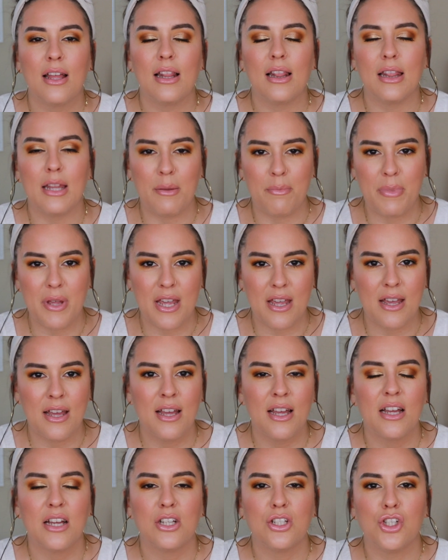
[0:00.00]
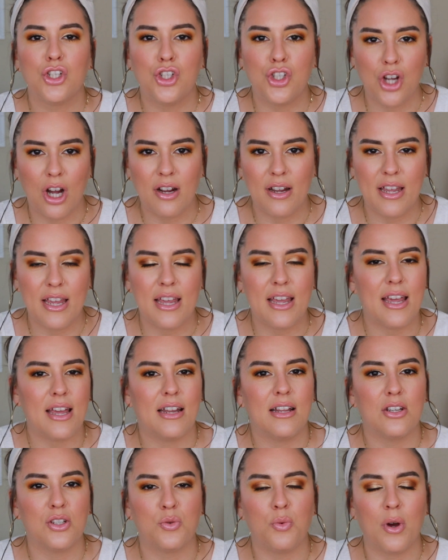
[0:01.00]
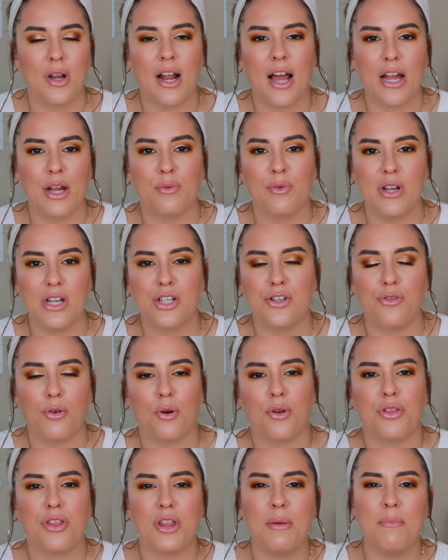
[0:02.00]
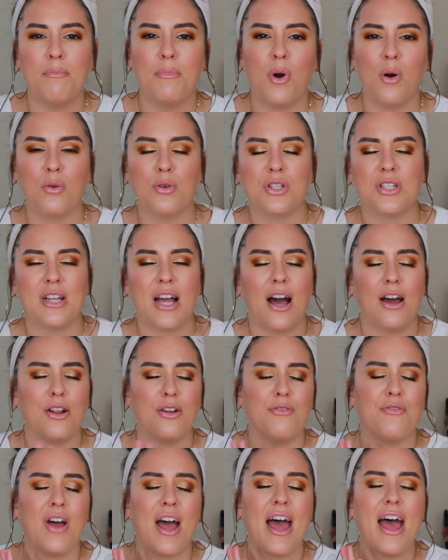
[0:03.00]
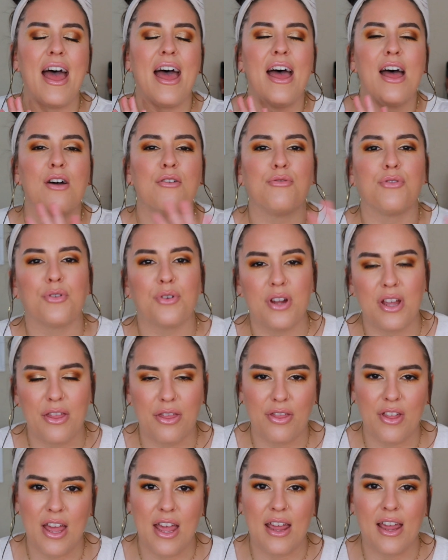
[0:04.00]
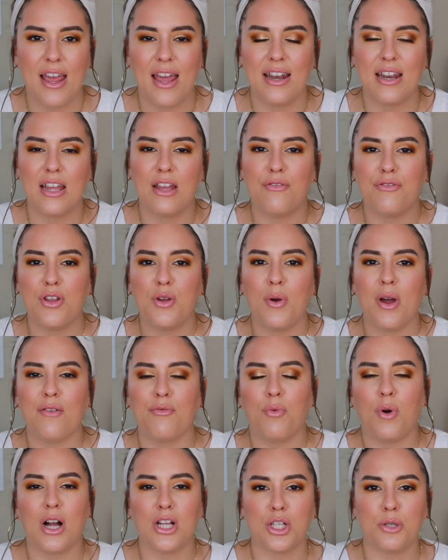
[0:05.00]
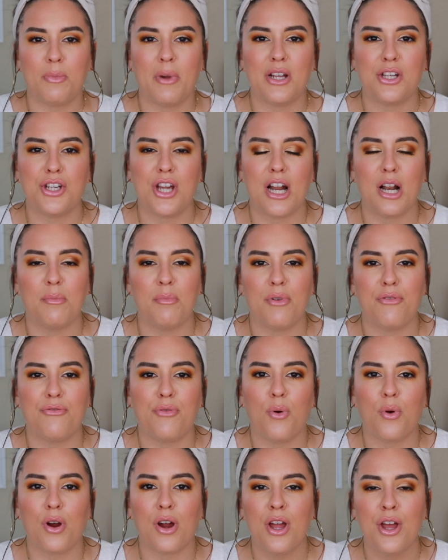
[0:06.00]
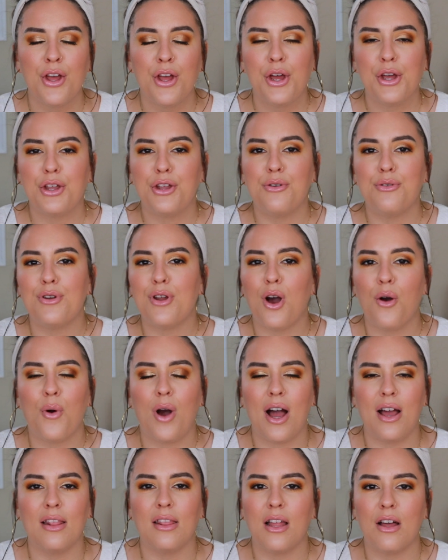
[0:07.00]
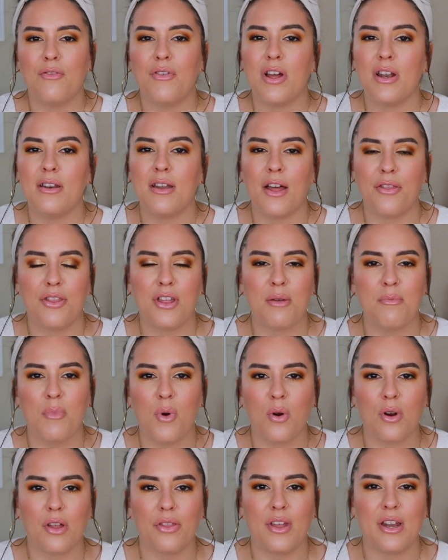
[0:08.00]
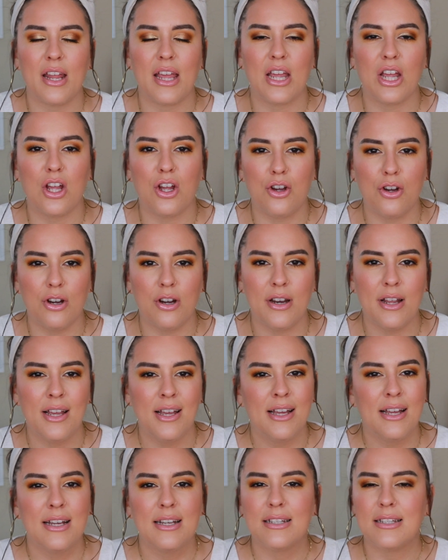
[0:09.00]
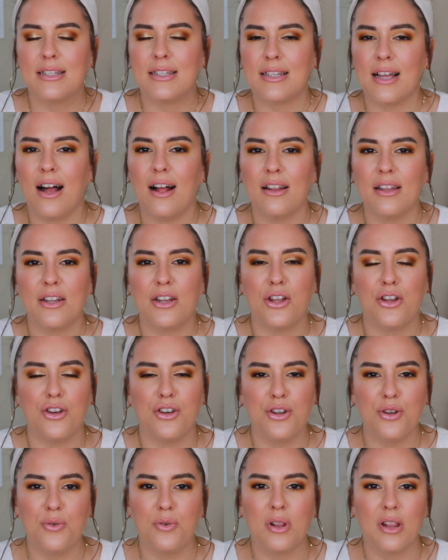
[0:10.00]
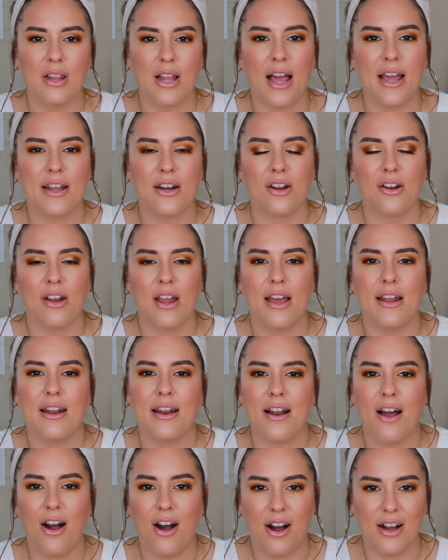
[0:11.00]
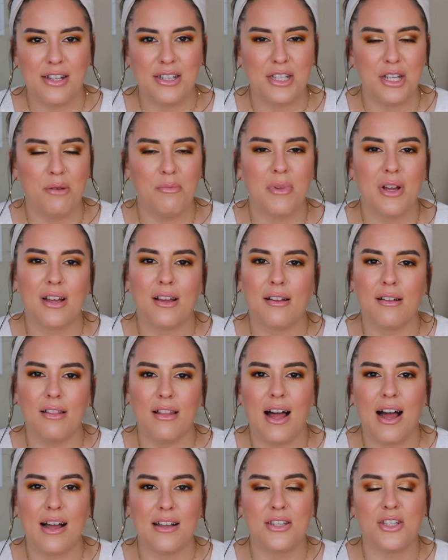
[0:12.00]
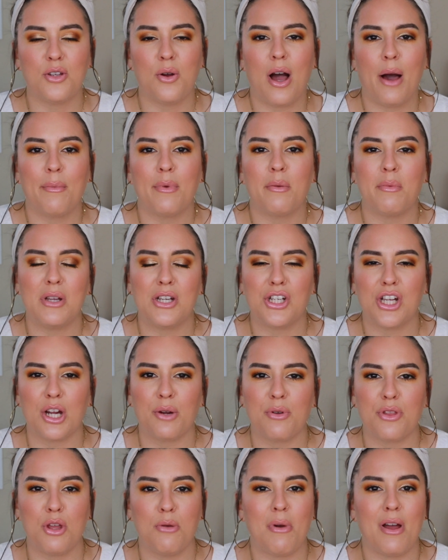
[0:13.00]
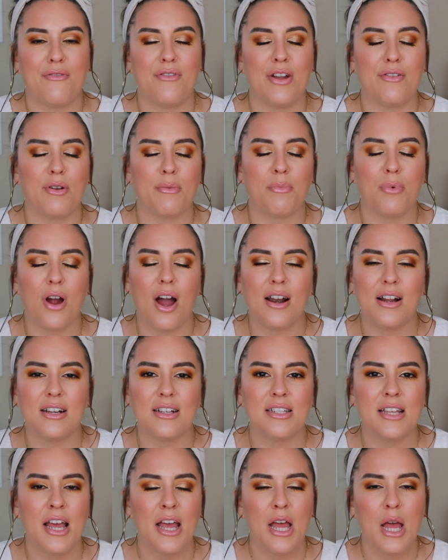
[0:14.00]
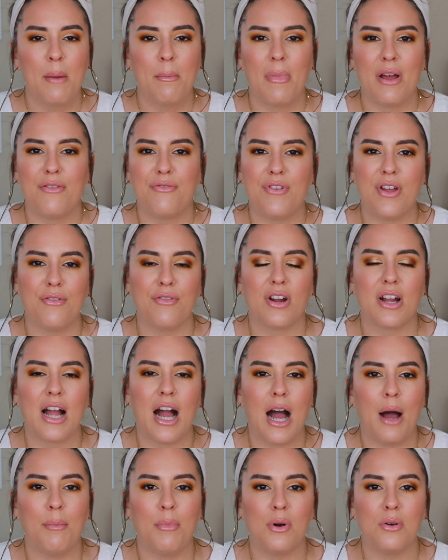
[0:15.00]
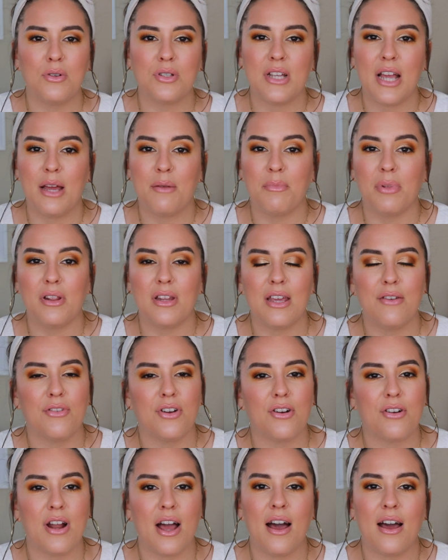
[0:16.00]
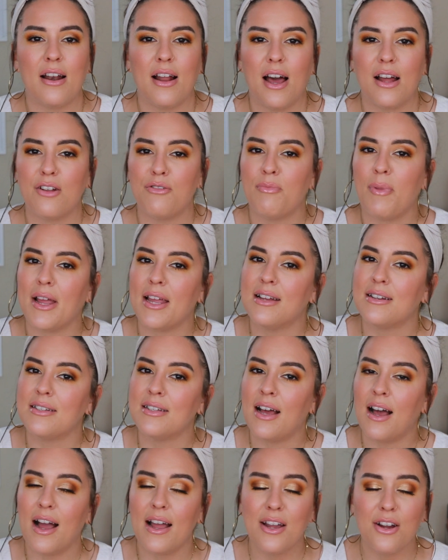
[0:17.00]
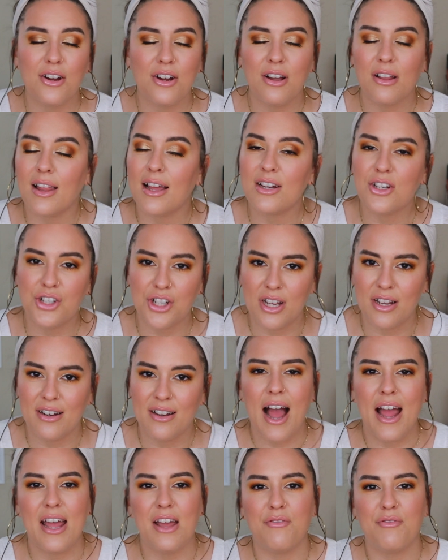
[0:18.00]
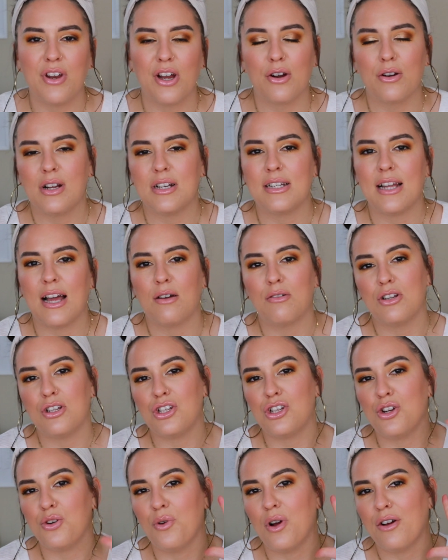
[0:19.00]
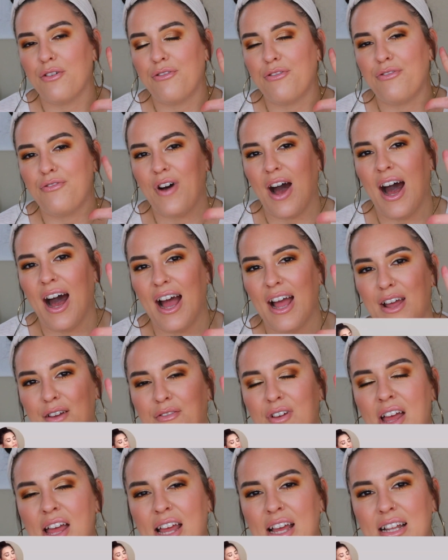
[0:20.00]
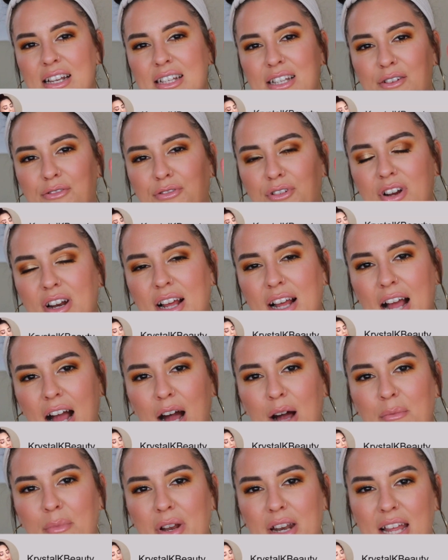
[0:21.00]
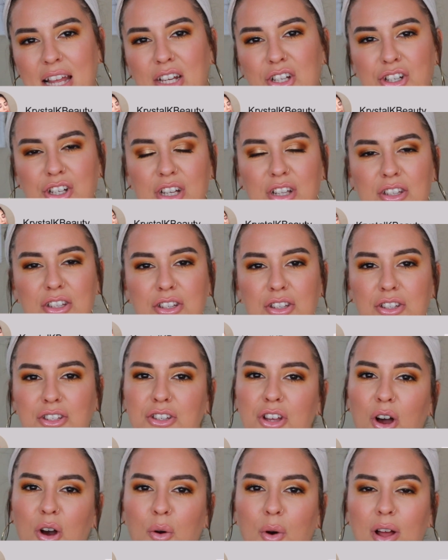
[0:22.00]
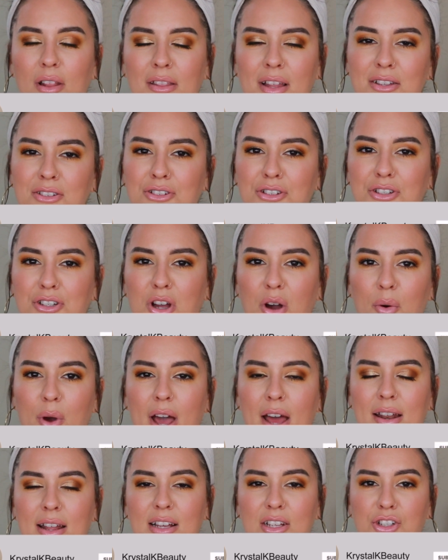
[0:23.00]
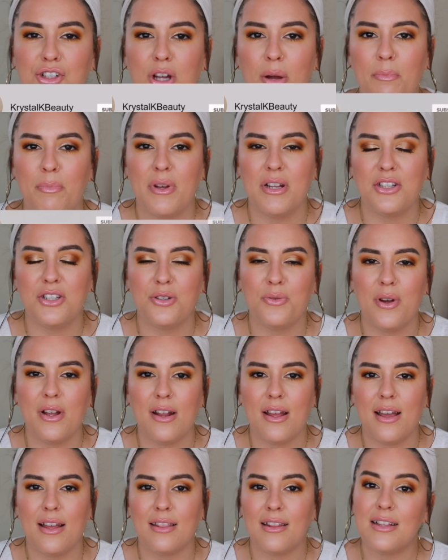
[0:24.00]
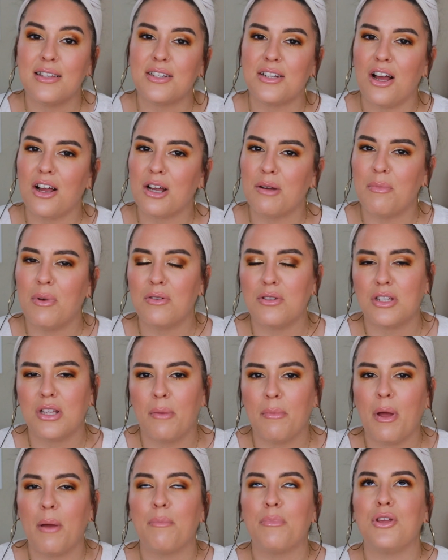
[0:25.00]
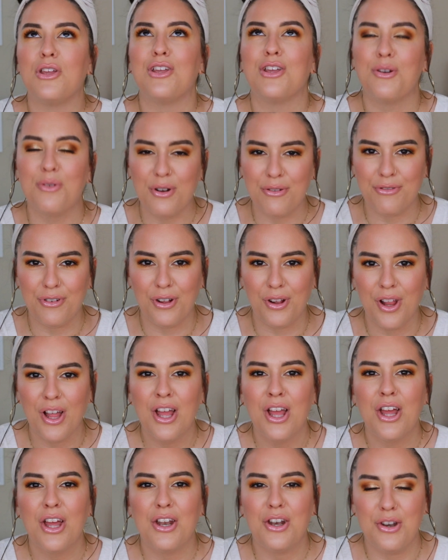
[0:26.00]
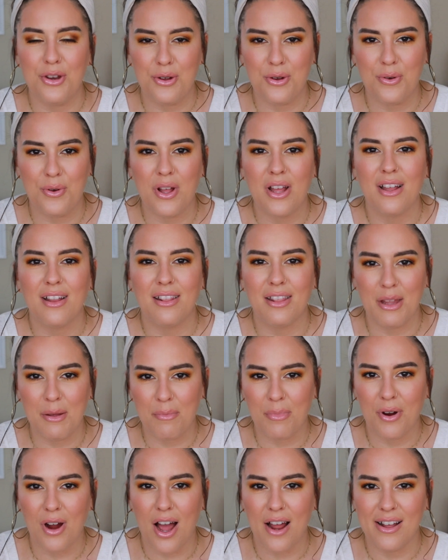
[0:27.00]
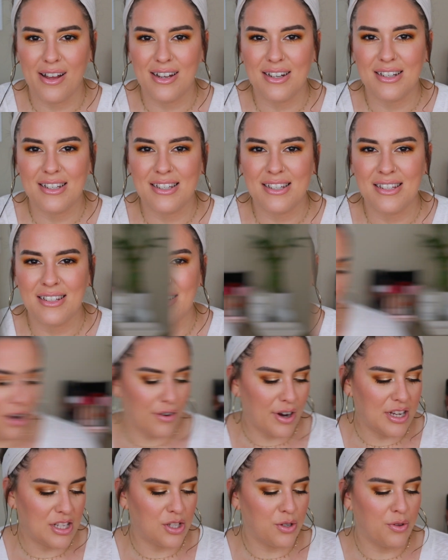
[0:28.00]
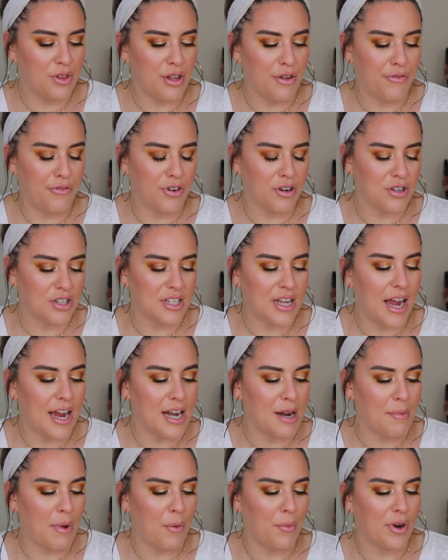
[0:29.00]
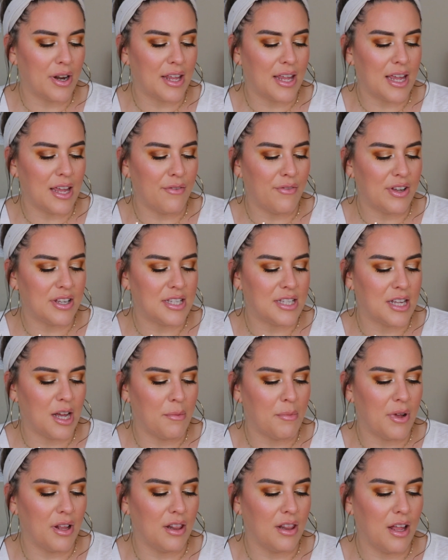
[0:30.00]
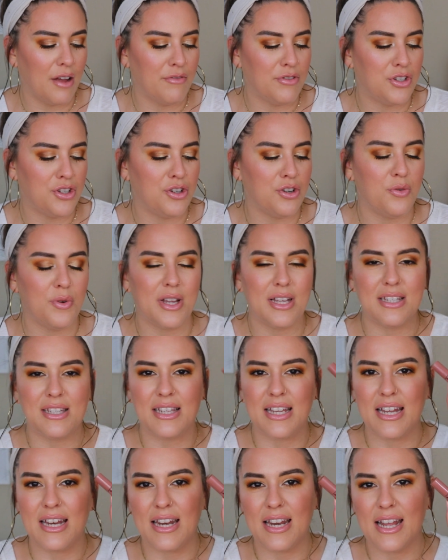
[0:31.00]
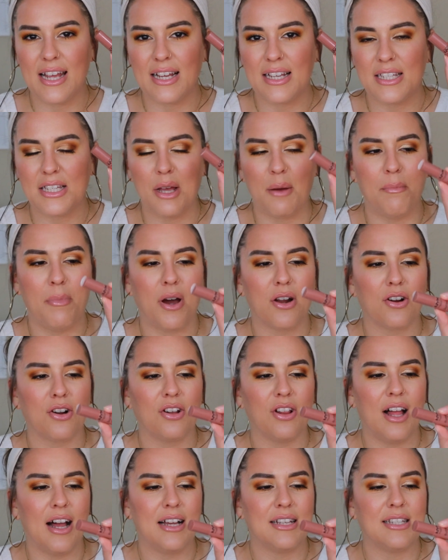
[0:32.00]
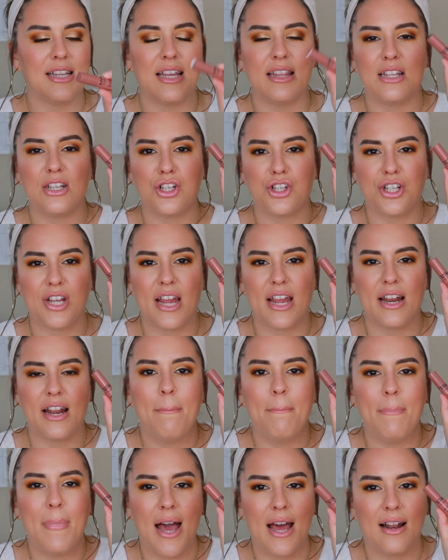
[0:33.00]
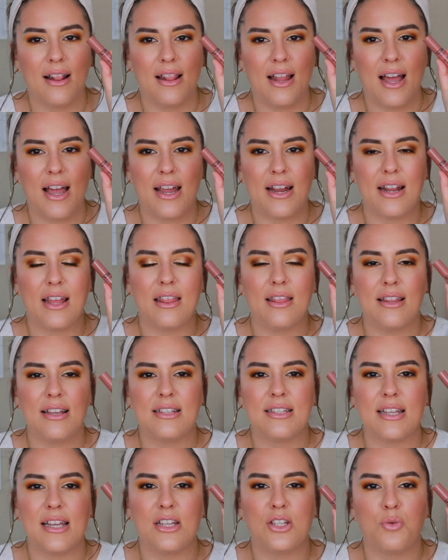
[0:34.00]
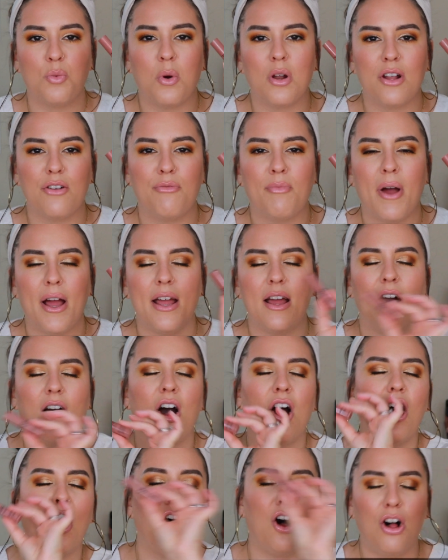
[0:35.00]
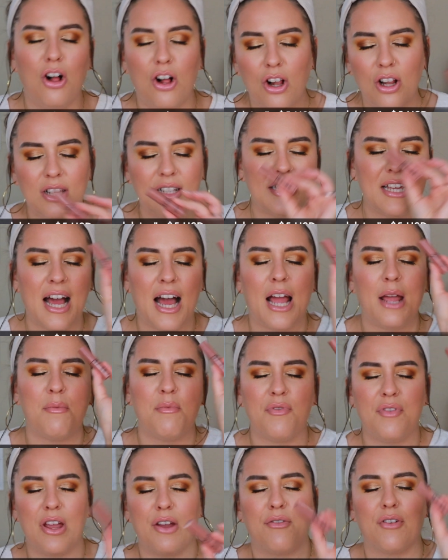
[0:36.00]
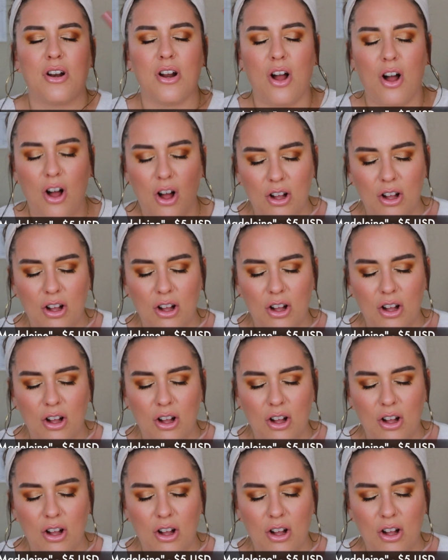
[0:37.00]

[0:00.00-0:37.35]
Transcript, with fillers: lippy junkie. It is what I reach for the most out of everything. And if you have watched my channel before, you know I love nothing more than a good, solid nude liner and an awesome gloss. So I'm going to be sharing with you my favorite products, my favorite combos, and believe it or not, out of my entire collection, I have narrowed it down to 5 different combinations. So let's just go ahead and jump into it and let's talk about some beautiful nude lip products. All right, so the first item I want to give some love to is the NYX Butter Gloss in the shade Madeleine. This is one of my all-time favorite